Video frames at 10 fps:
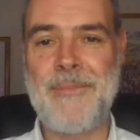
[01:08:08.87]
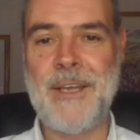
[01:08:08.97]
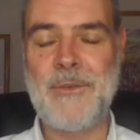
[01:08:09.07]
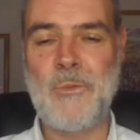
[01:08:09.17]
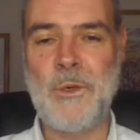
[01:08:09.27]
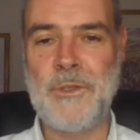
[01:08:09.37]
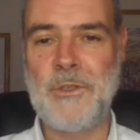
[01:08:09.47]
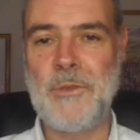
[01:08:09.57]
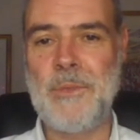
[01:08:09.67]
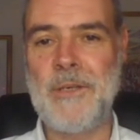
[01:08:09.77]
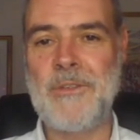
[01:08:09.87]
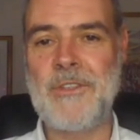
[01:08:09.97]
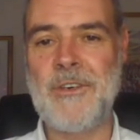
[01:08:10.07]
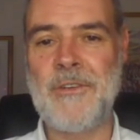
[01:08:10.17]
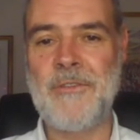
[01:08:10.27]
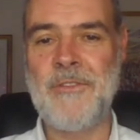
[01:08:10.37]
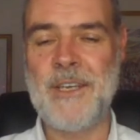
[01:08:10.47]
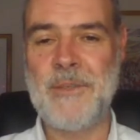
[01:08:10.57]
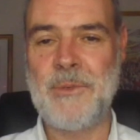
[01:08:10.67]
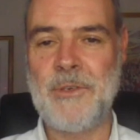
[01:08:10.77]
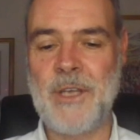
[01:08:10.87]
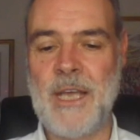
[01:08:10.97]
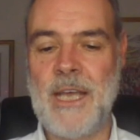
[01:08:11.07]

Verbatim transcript: There's one to two posts on Facebook.